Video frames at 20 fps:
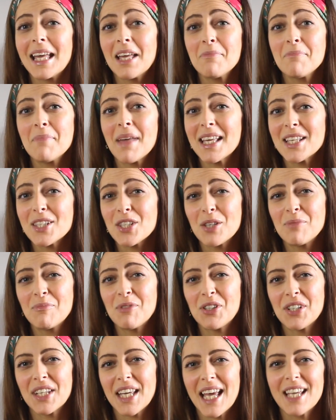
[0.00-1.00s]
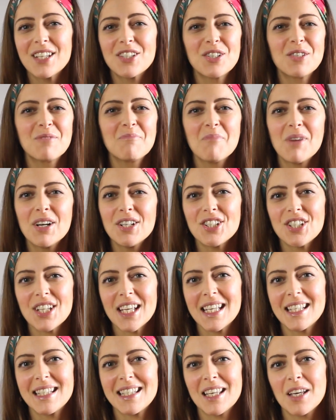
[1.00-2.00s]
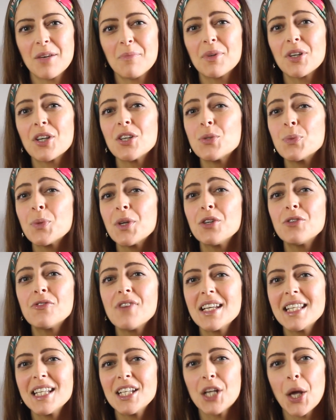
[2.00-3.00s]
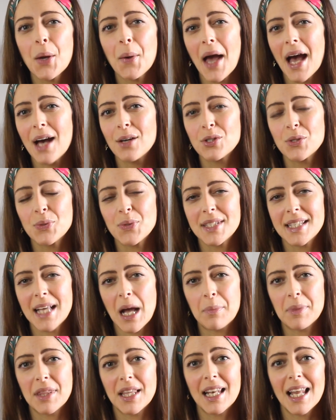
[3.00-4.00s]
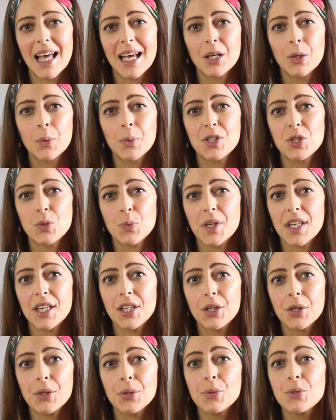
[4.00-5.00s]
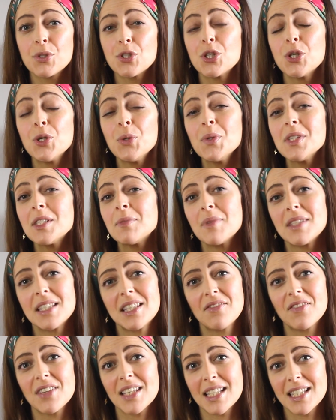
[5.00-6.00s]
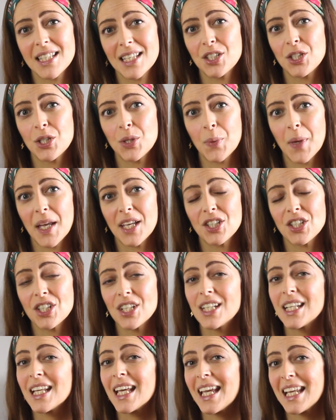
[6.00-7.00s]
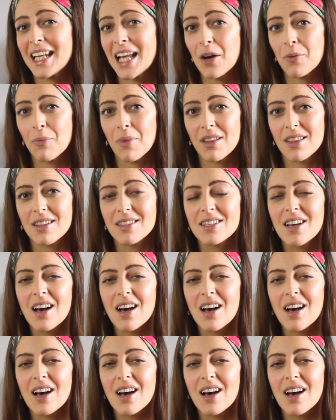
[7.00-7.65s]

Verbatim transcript: It makes communication much easier because we already know how to adapt the language we use to a specific situation in our mother